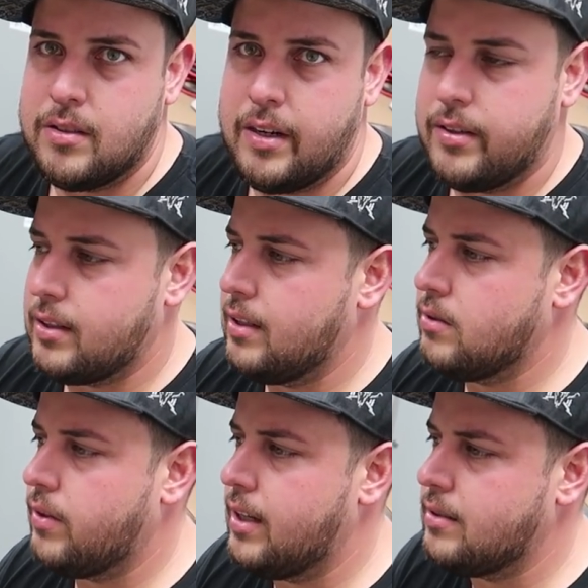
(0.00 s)

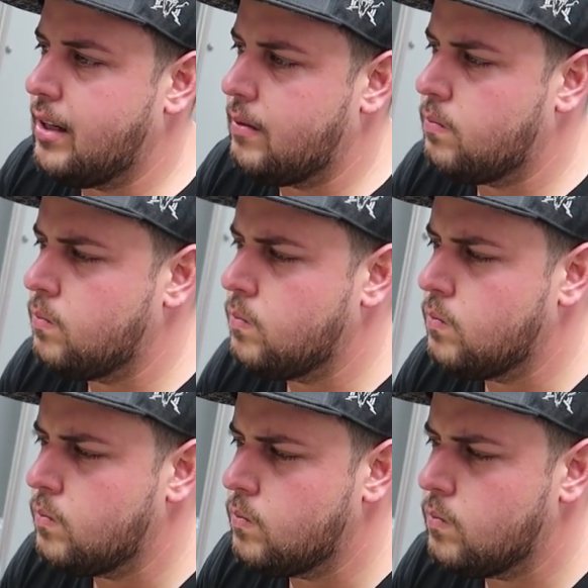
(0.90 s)
Everything's fine. It's like,
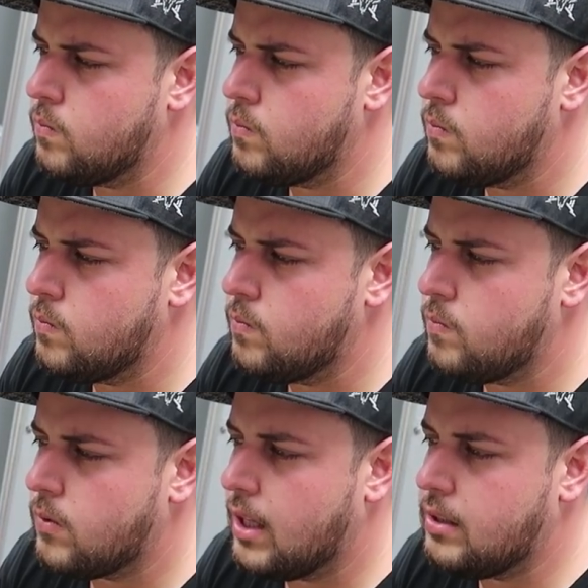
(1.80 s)

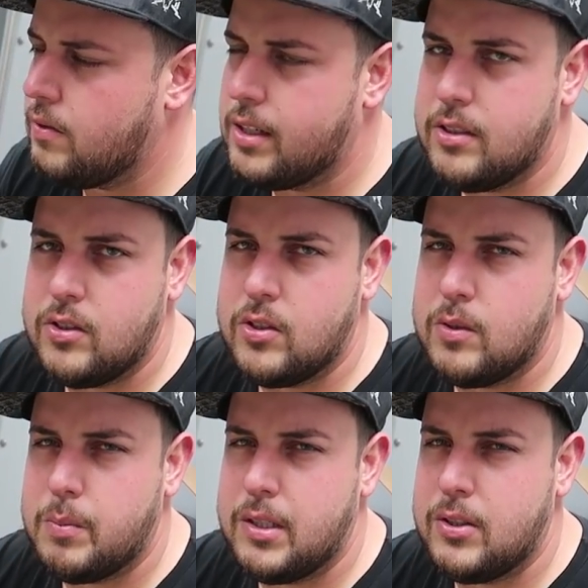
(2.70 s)
it's very
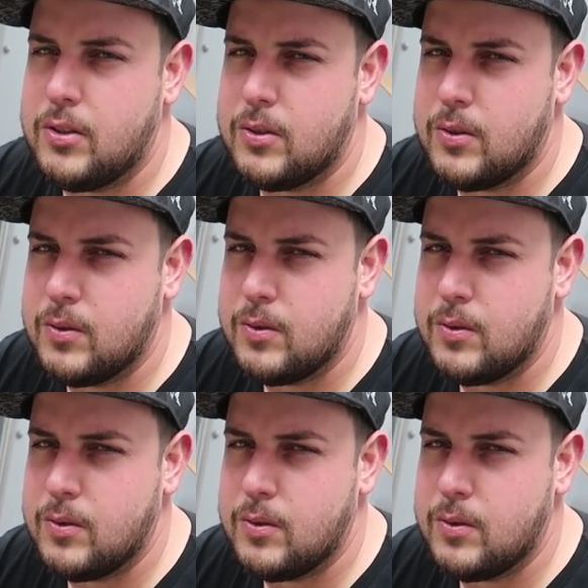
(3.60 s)
suspicious.